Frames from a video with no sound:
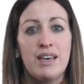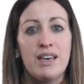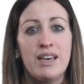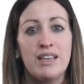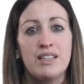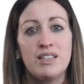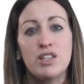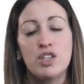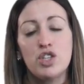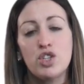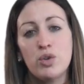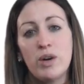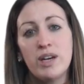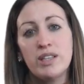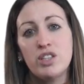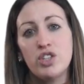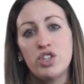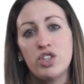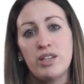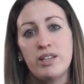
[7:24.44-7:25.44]
is the
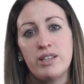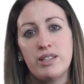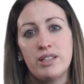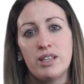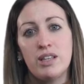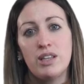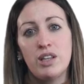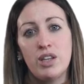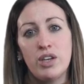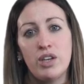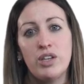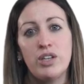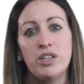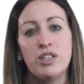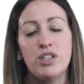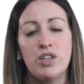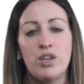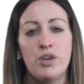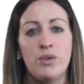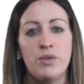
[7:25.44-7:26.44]
strategies
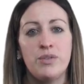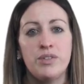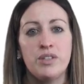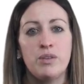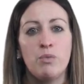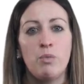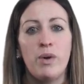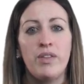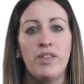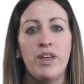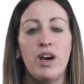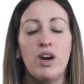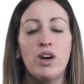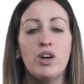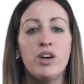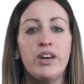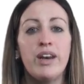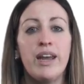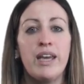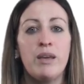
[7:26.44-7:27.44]
learners use when they are
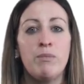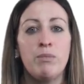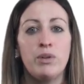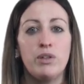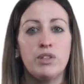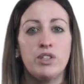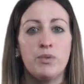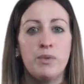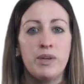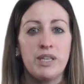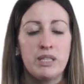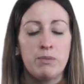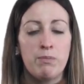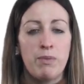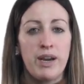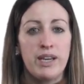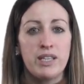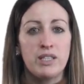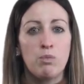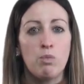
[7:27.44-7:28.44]
unable to
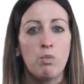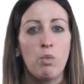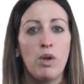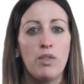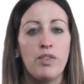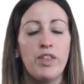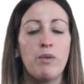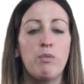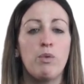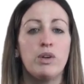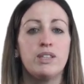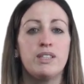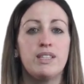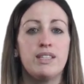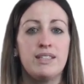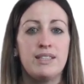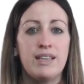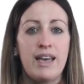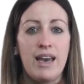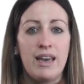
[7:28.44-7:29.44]
express what they want to
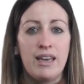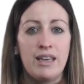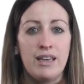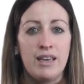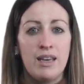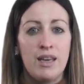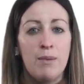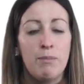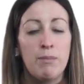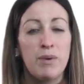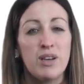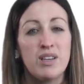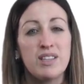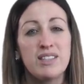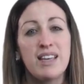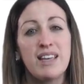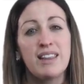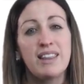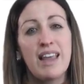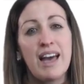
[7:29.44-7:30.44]
say because
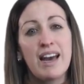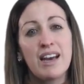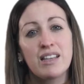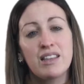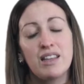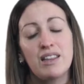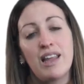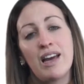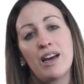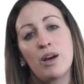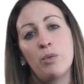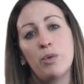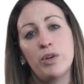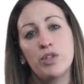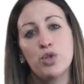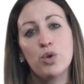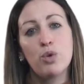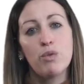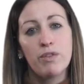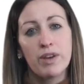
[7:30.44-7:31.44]
they lack the
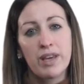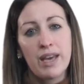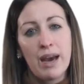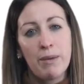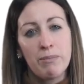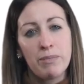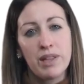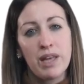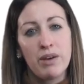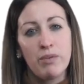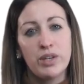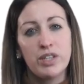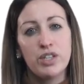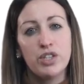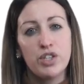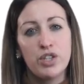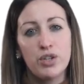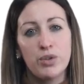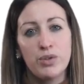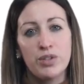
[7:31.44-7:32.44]
language or vocabulary to
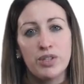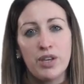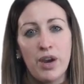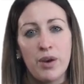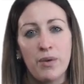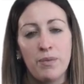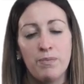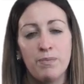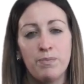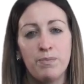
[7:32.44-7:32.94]
do so.